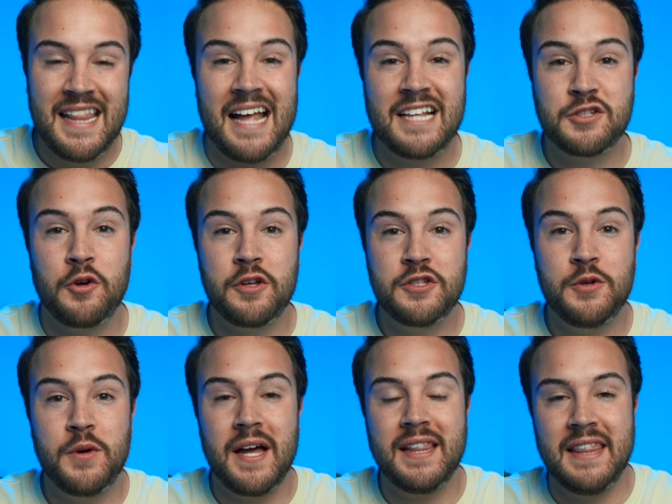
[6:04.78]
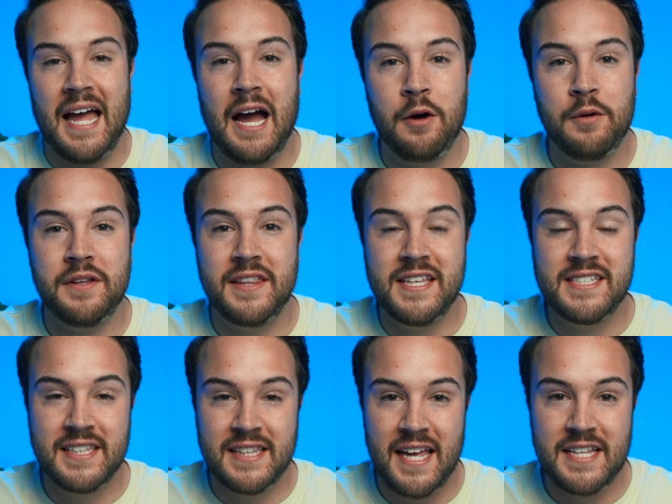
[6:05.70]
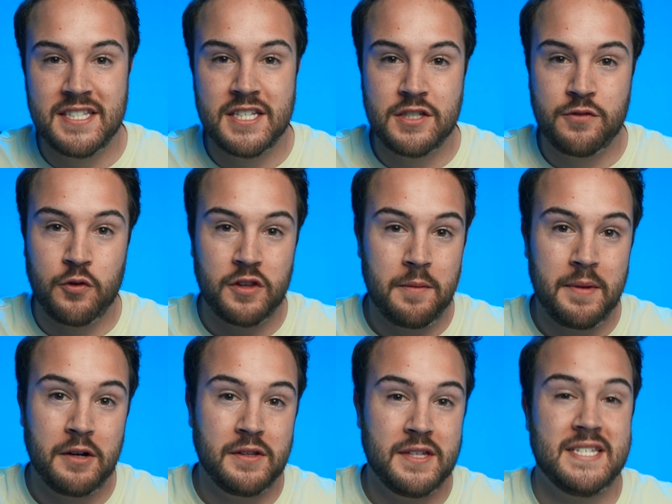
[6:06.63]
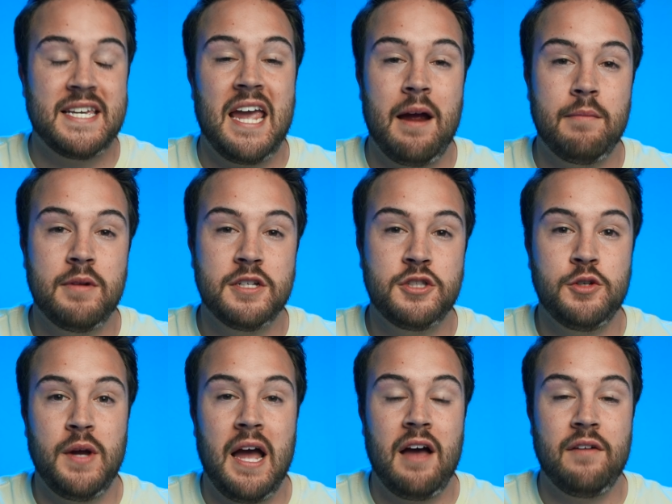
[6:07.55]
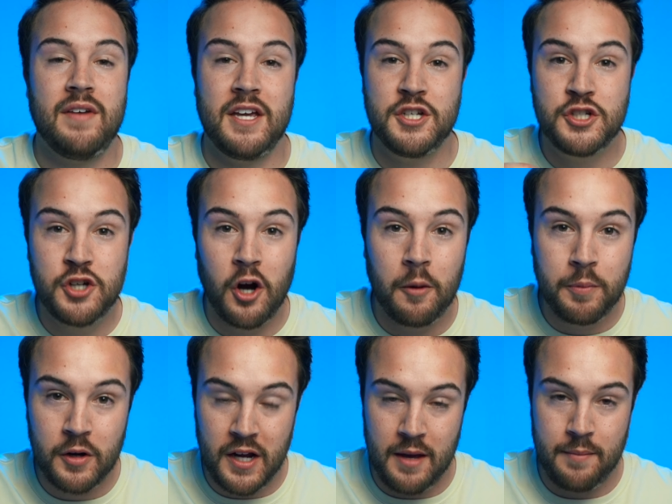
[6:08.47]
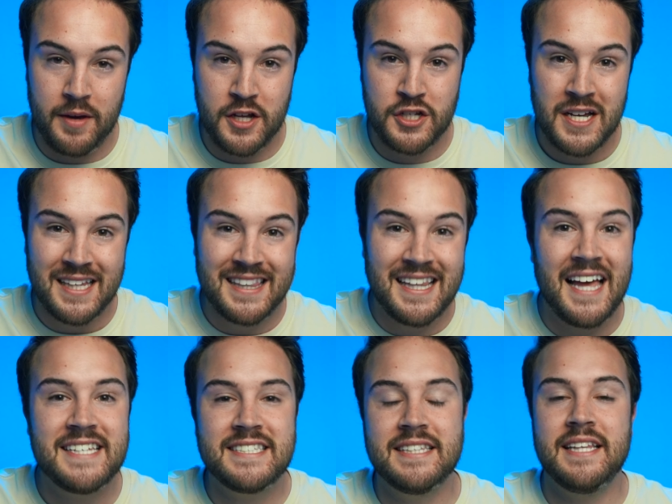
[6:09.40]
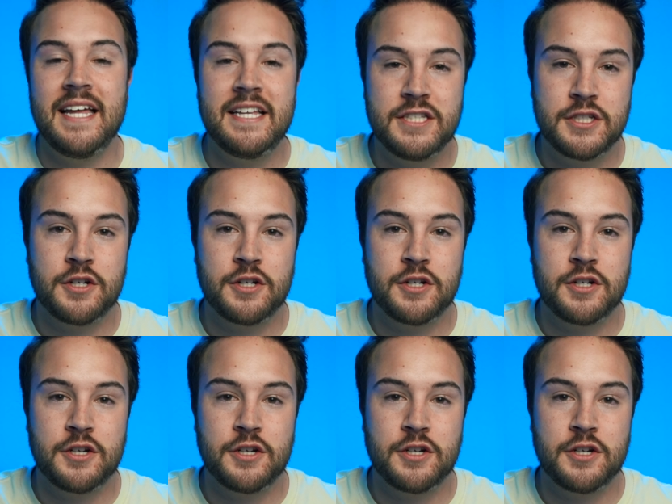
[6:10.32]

And that's going to allow these lenses for the mirrorless cameras to have a sharper image, less lens